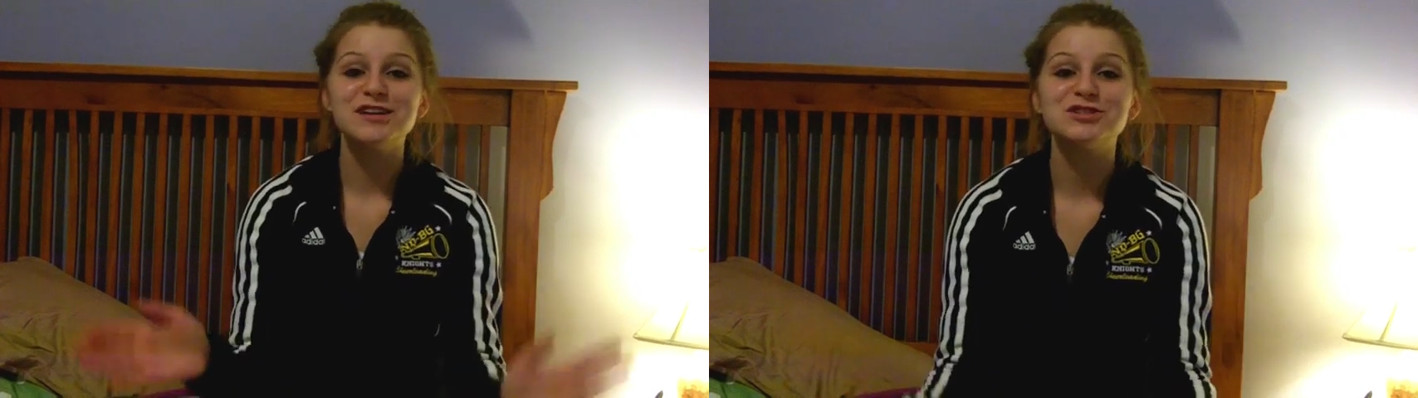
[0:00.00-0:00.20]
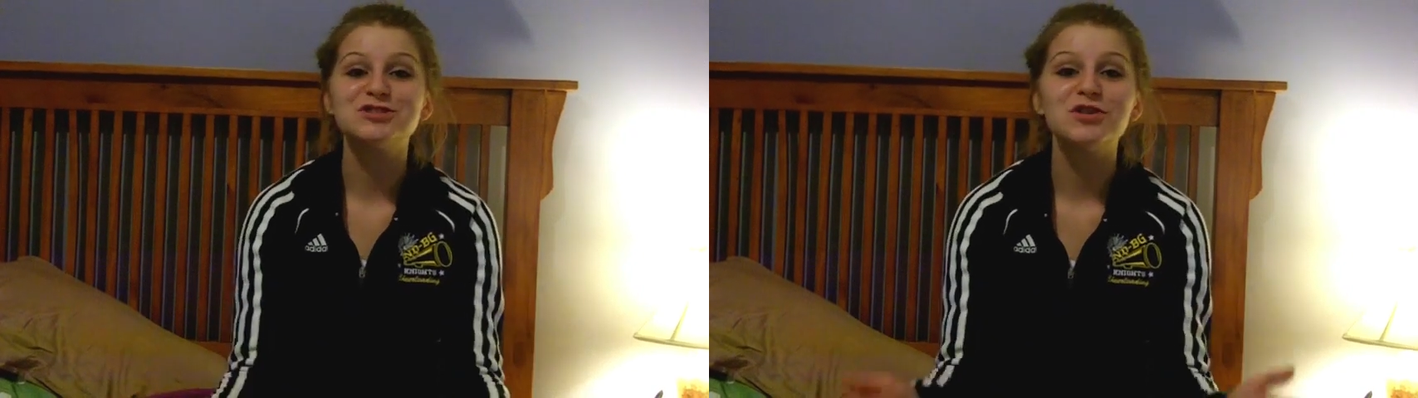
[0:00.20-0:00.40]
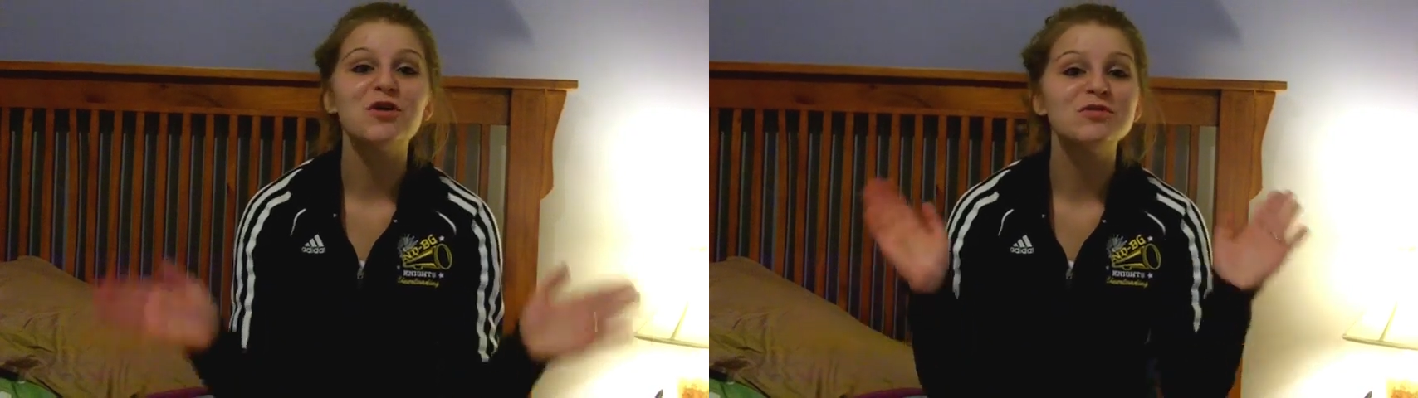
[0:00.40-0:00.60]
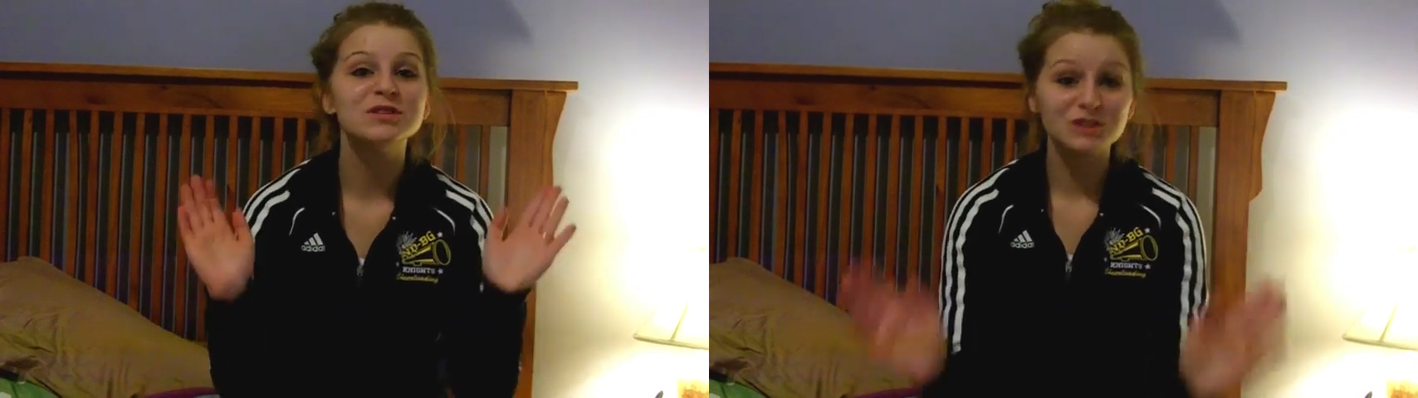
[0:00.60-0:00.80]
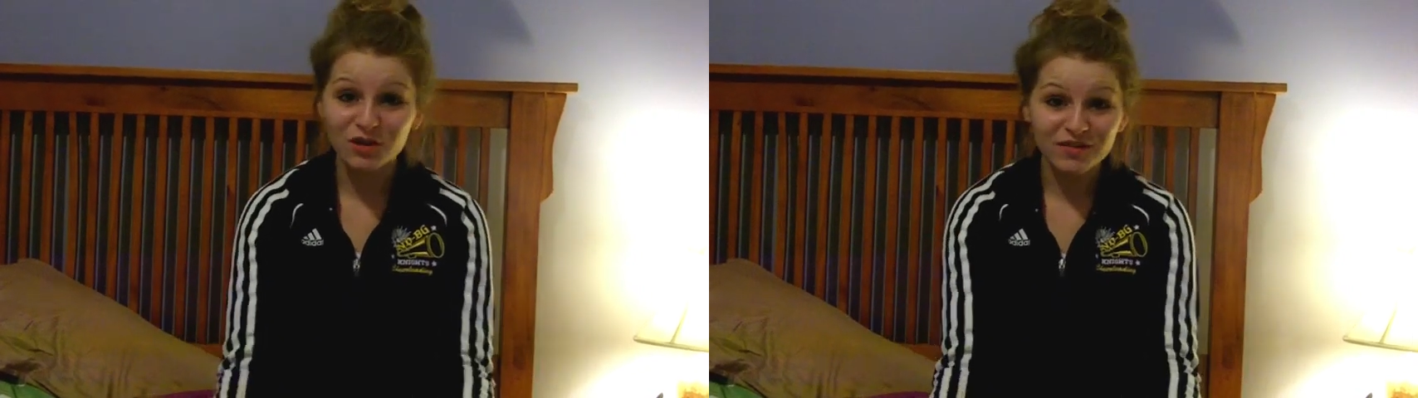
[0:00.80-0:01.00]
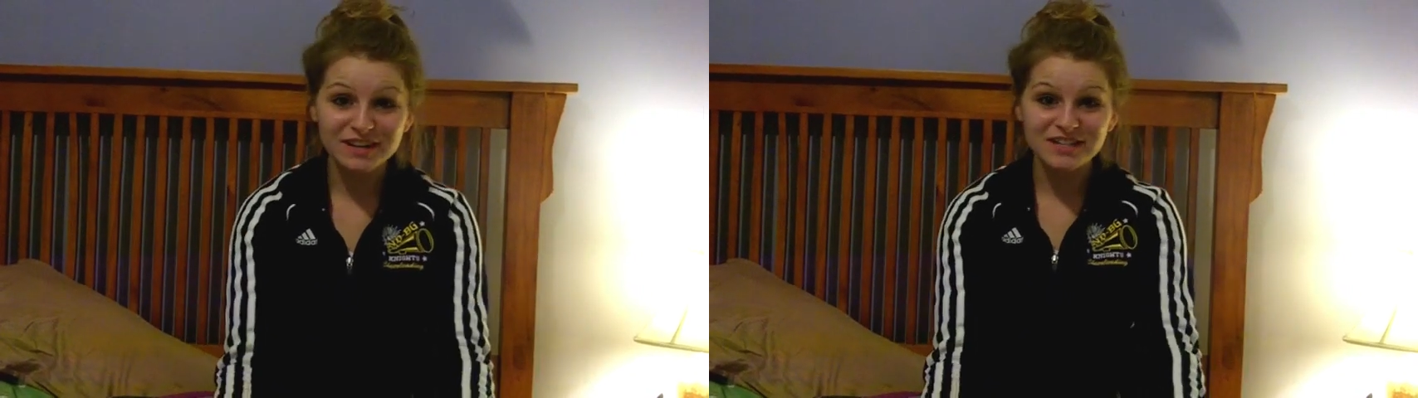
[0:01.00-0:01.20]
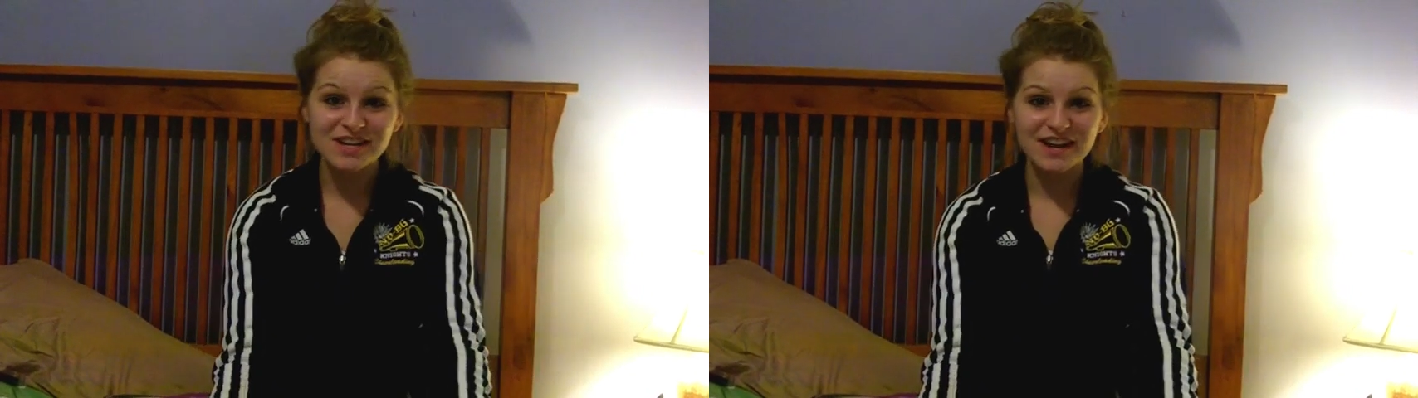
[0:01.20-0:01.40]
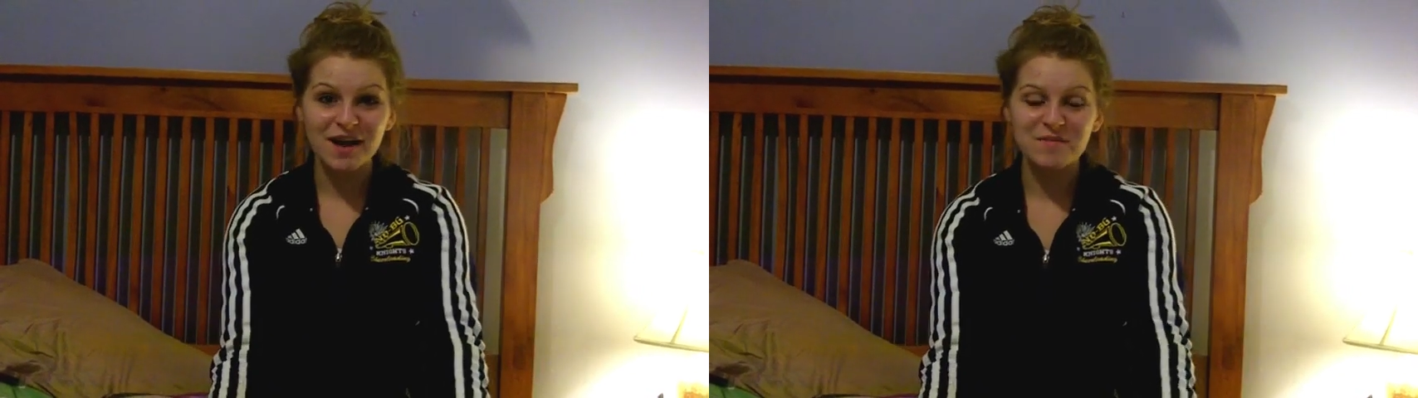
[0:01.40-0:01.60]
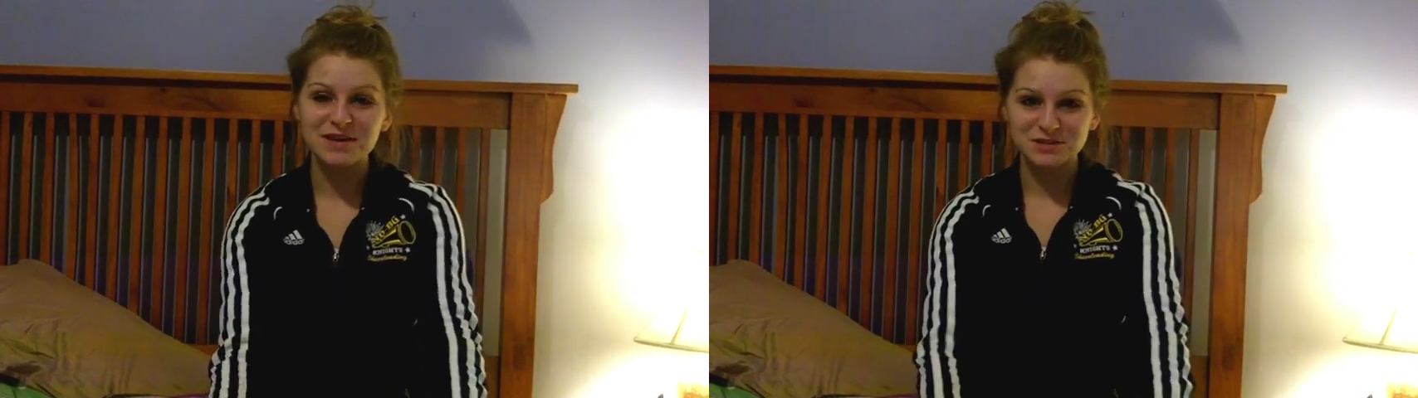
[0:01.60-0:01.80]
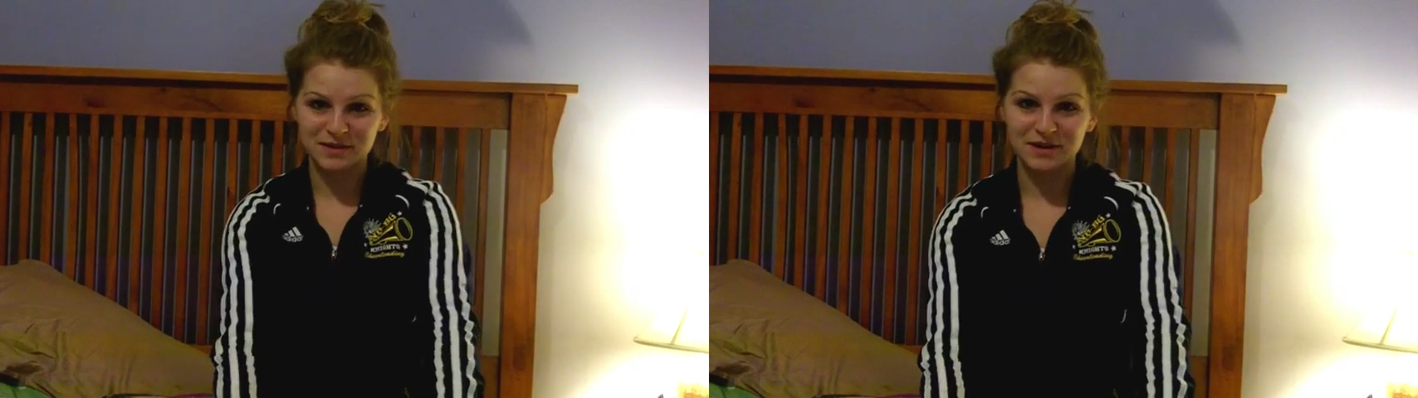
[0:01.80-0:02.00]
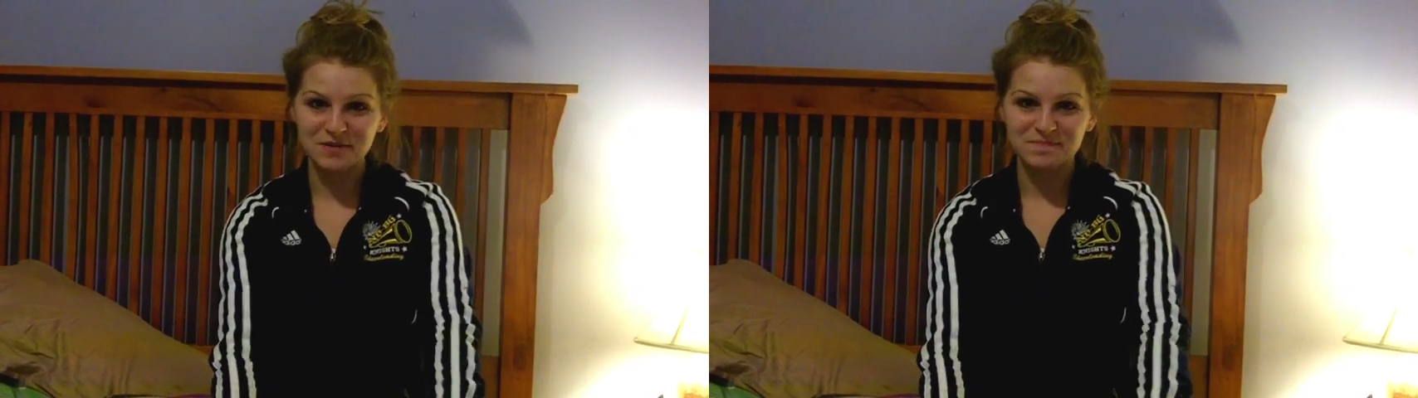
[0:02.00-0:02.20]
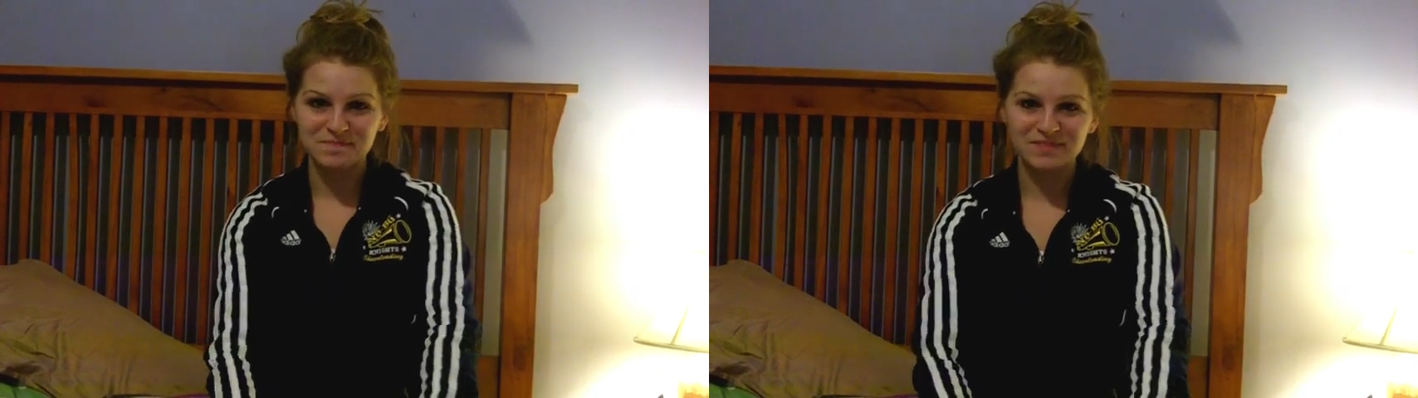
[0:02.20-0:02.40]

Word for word: Okay, so don't forget to check out my Twitter